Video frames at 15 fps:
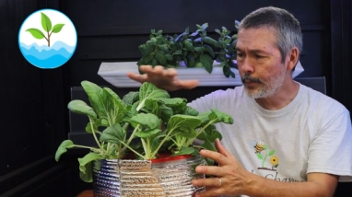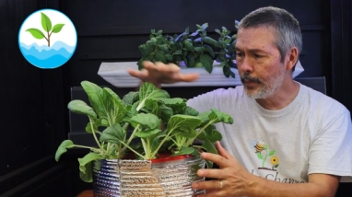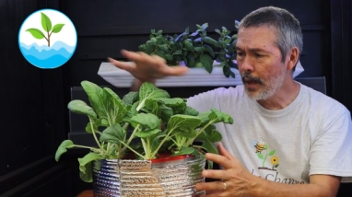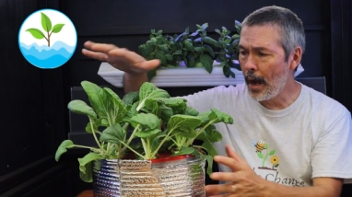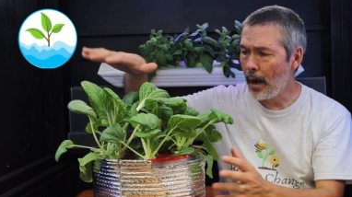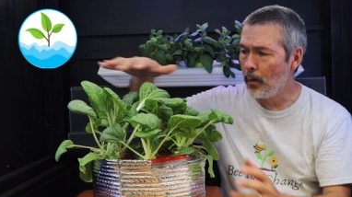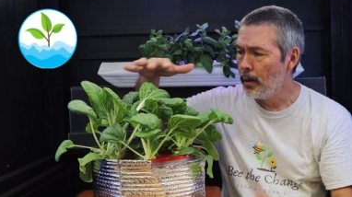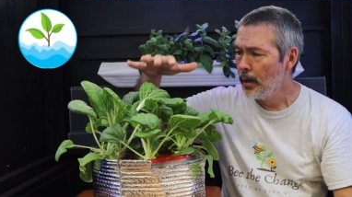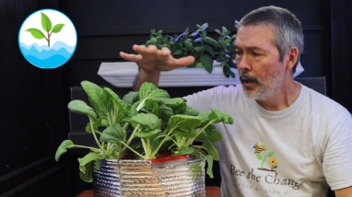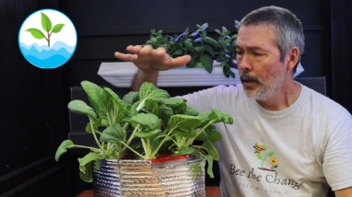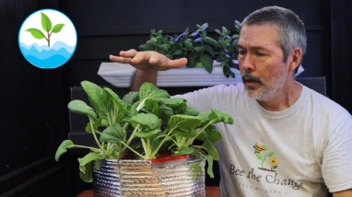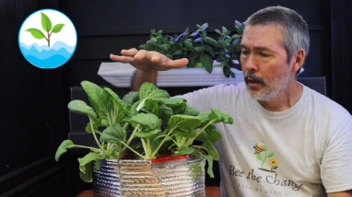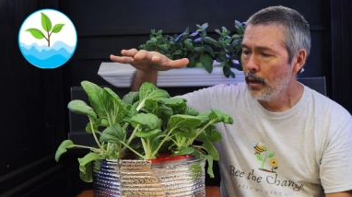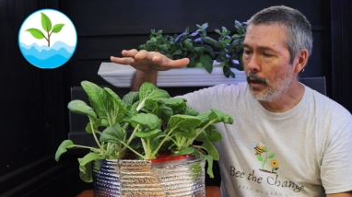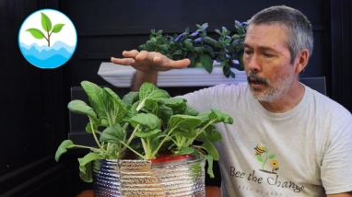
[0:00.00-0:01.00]
now
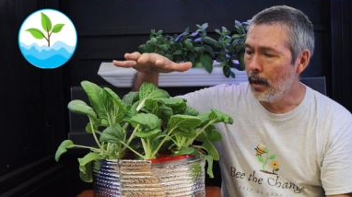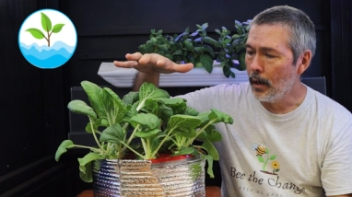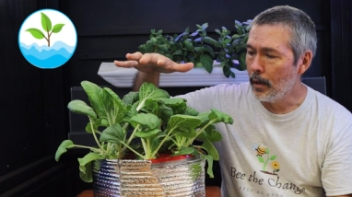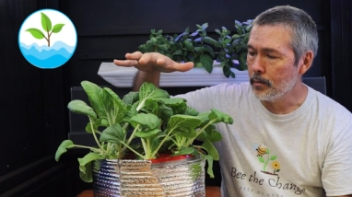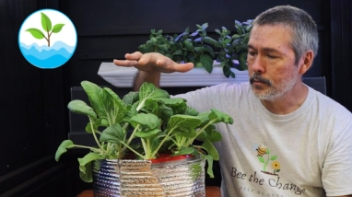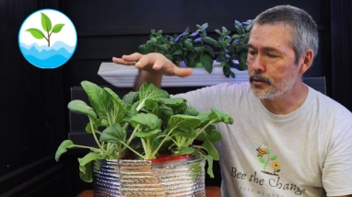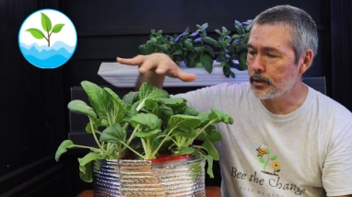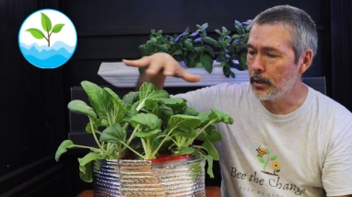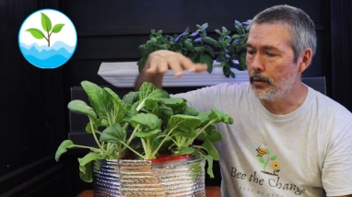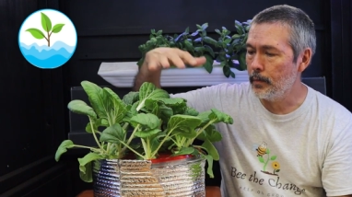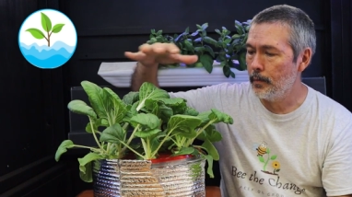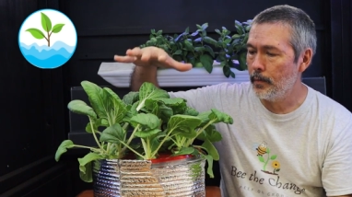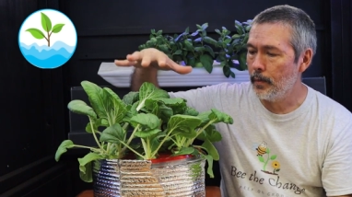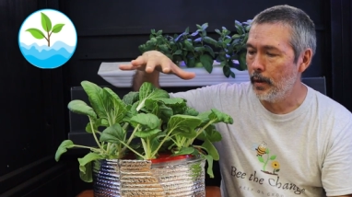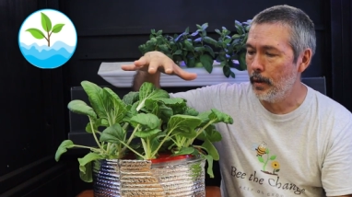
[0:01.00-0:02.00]
um,
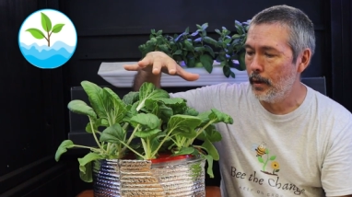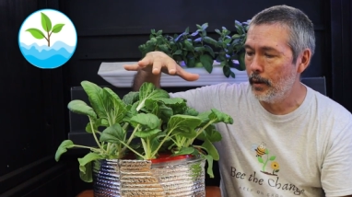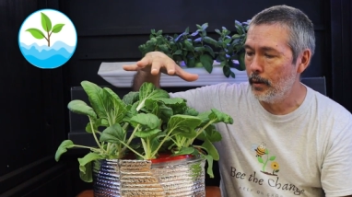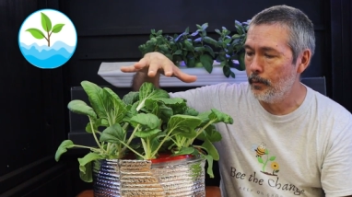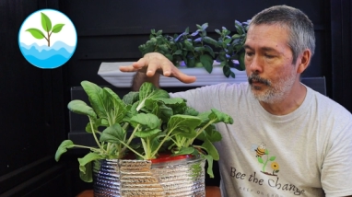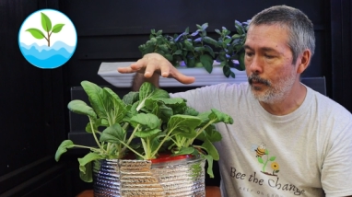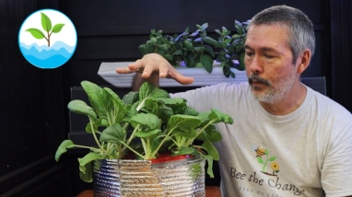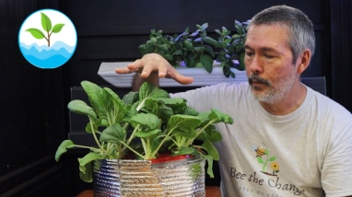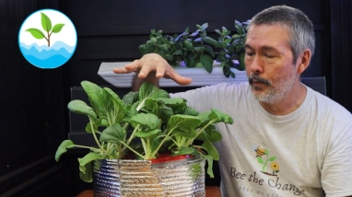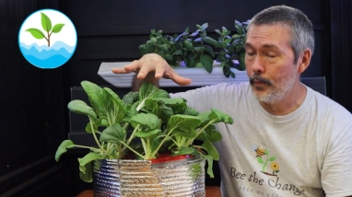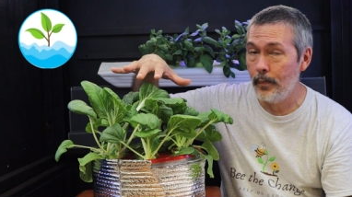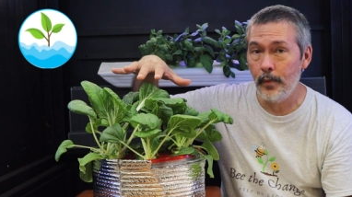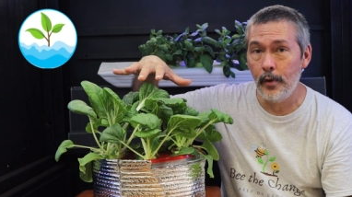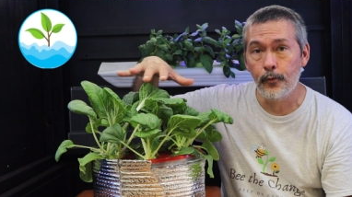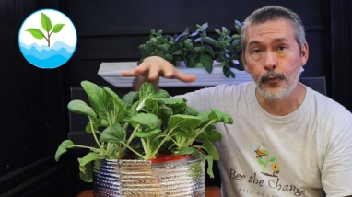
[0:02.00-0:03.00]
so uh,
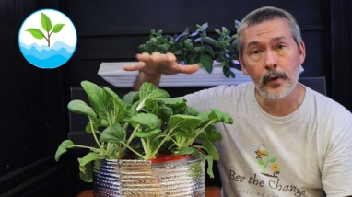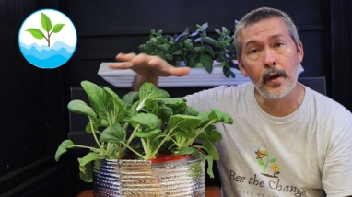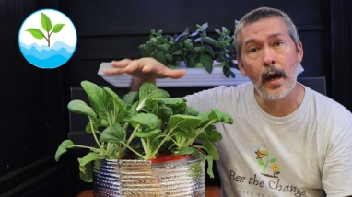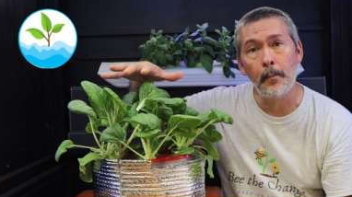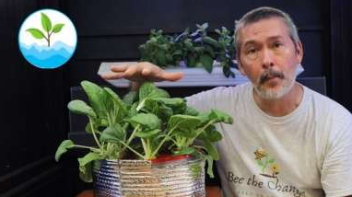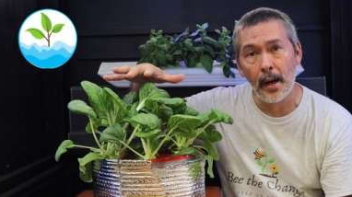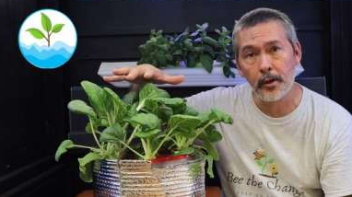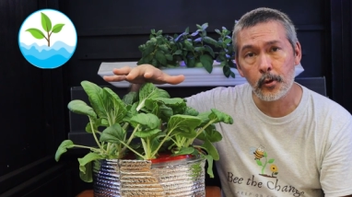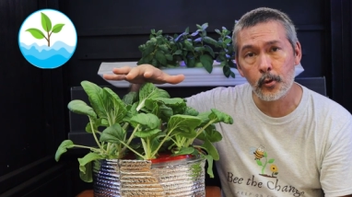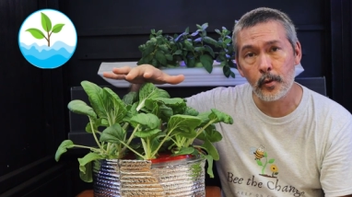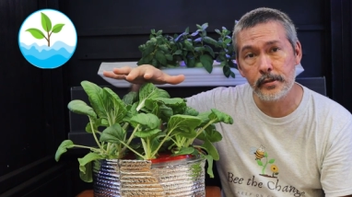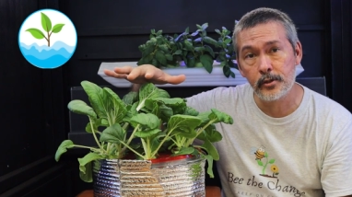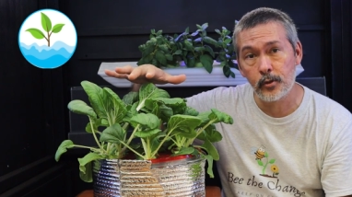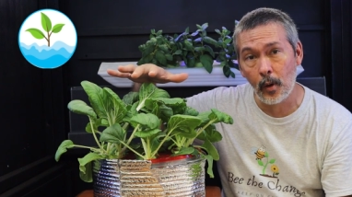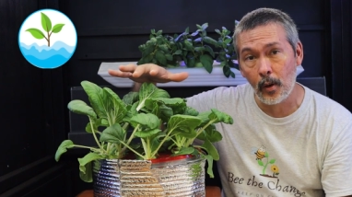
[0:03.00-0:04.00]
if we've got
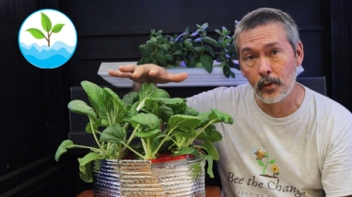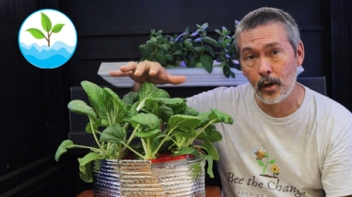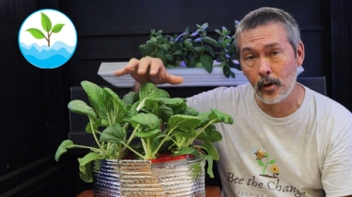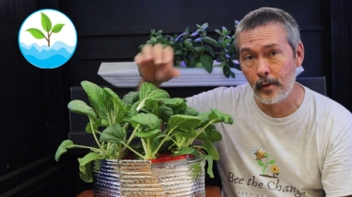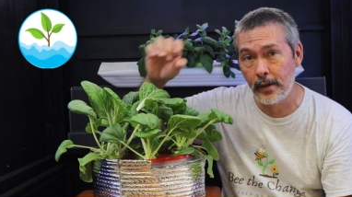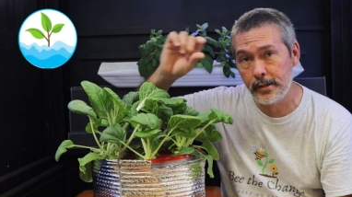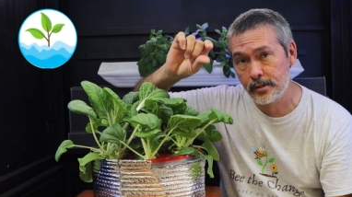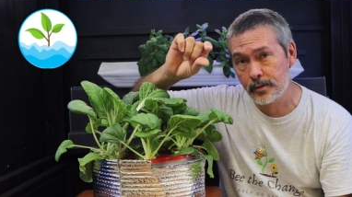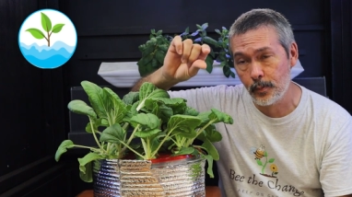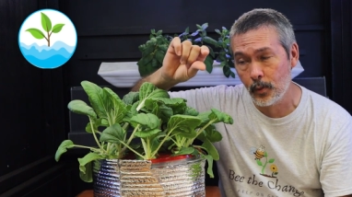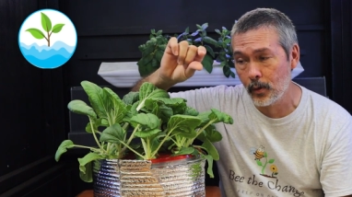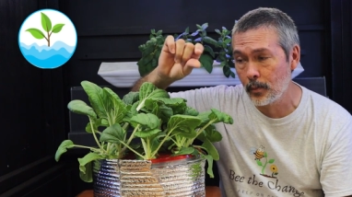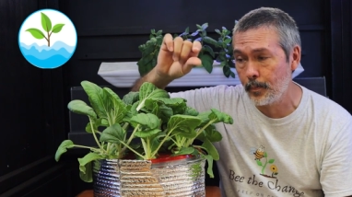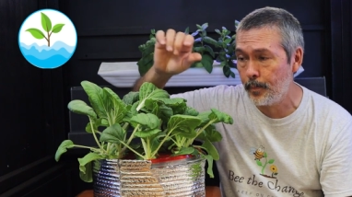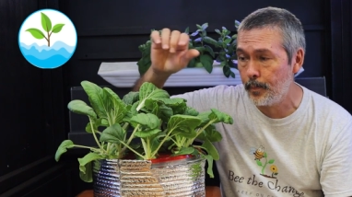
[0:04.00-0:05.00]
microgreens growing already some
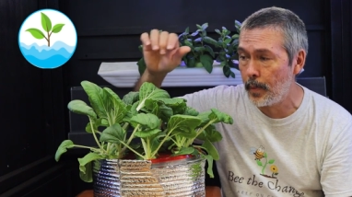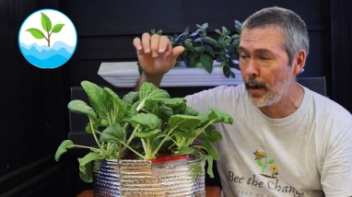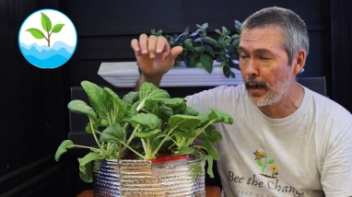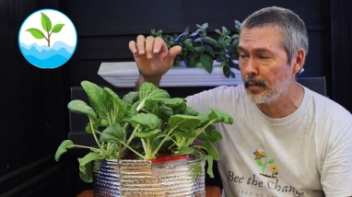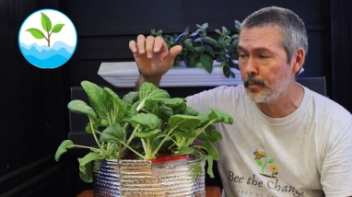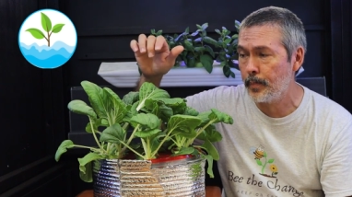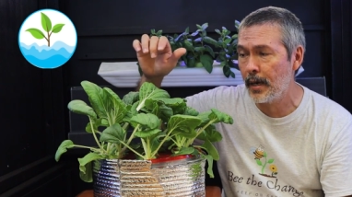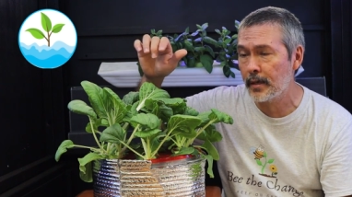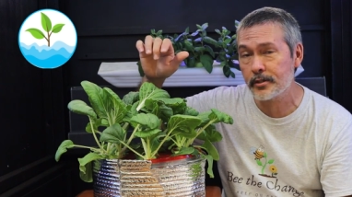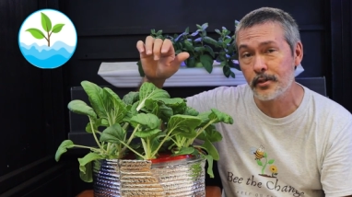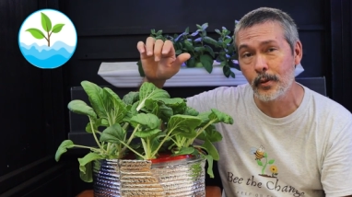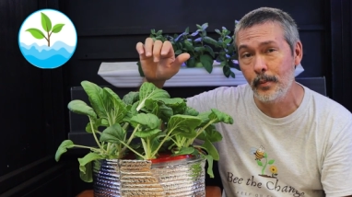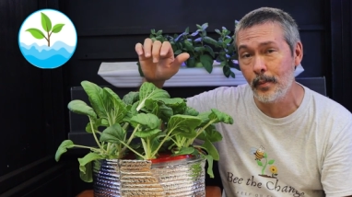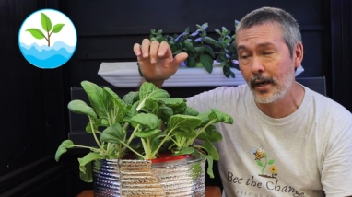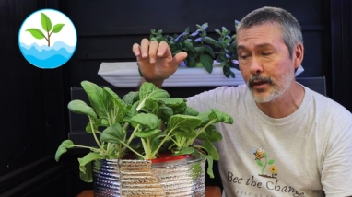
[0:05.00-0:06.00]
more po- pak
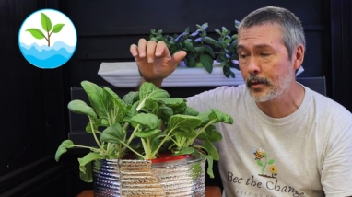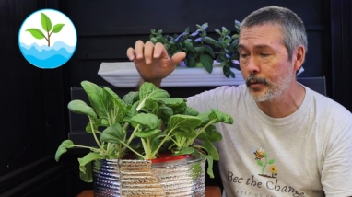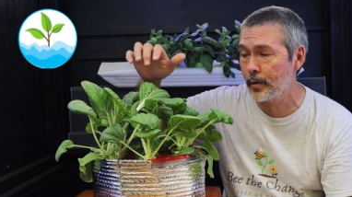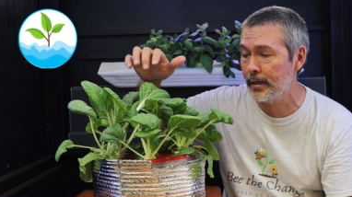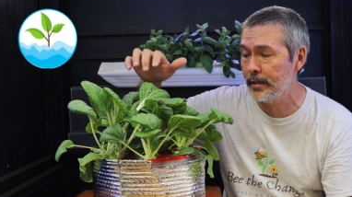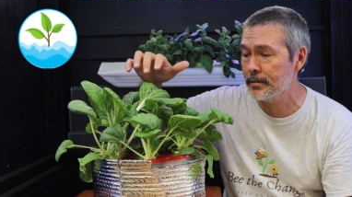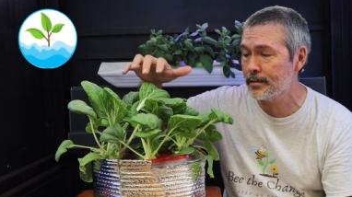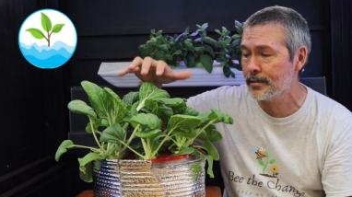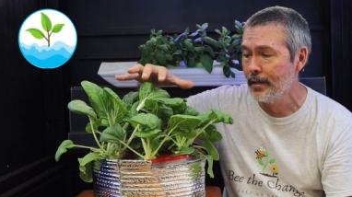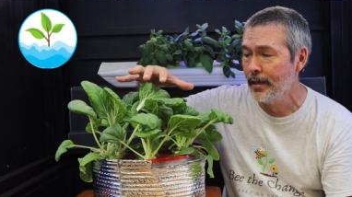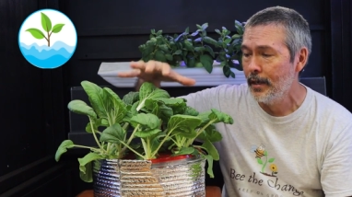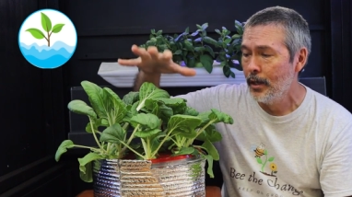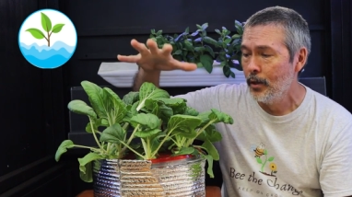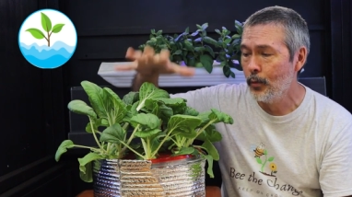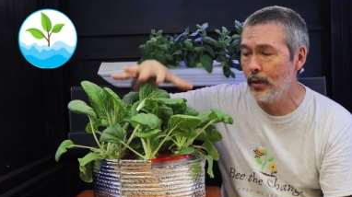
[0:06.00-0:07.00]
choi microgreens
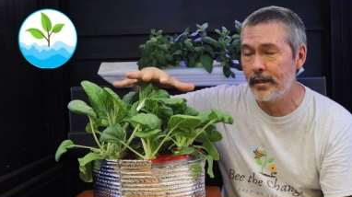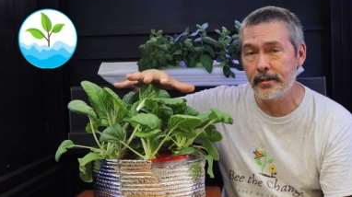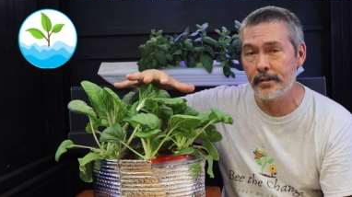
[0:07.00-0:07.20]
we